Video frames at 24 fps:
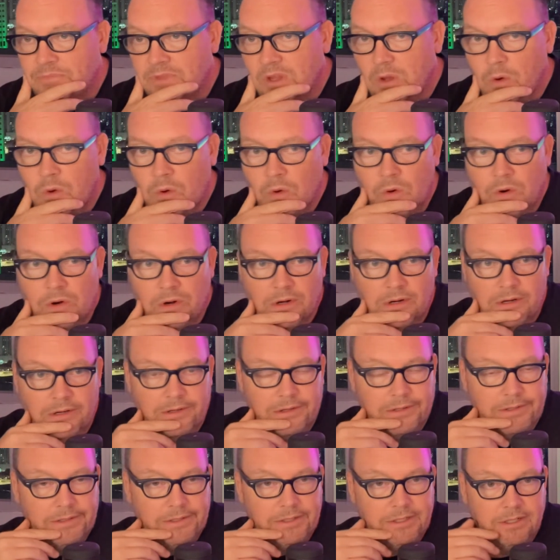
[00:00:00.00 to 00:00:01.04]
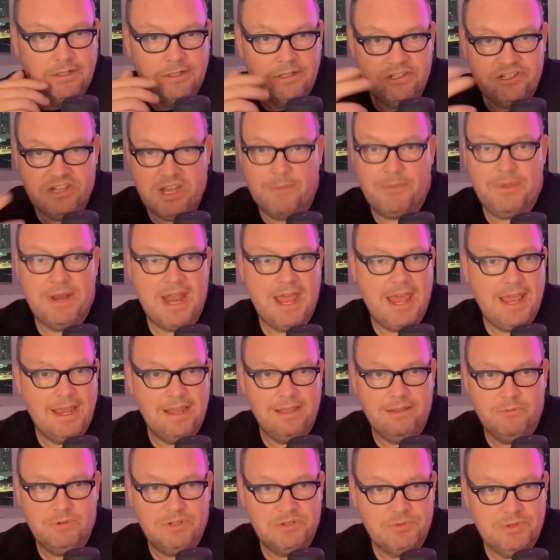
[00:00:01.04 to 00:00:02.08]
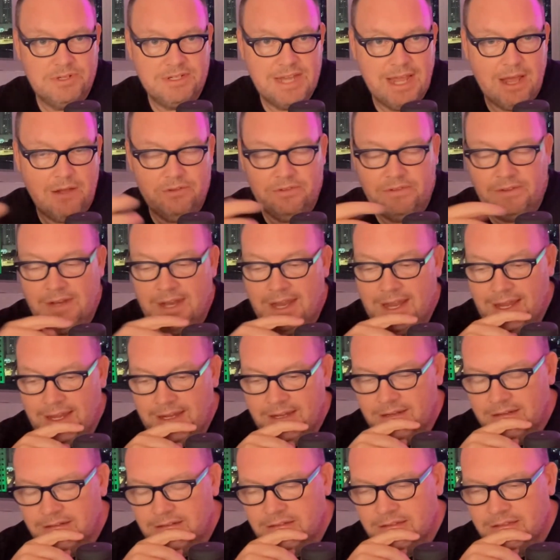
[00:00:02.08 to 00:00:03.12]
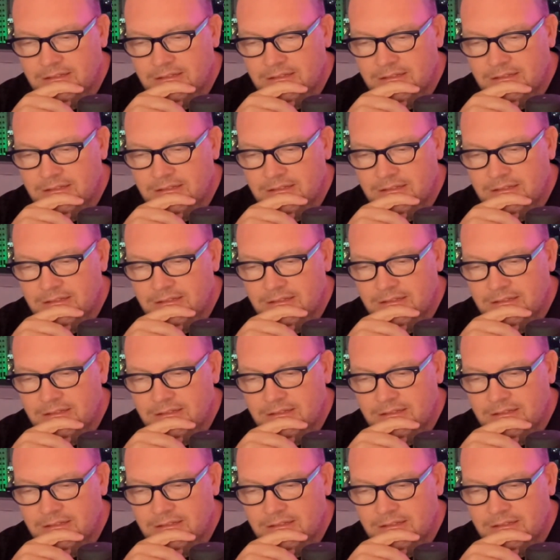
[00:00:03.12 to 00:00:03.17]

or Gemini, which went down today.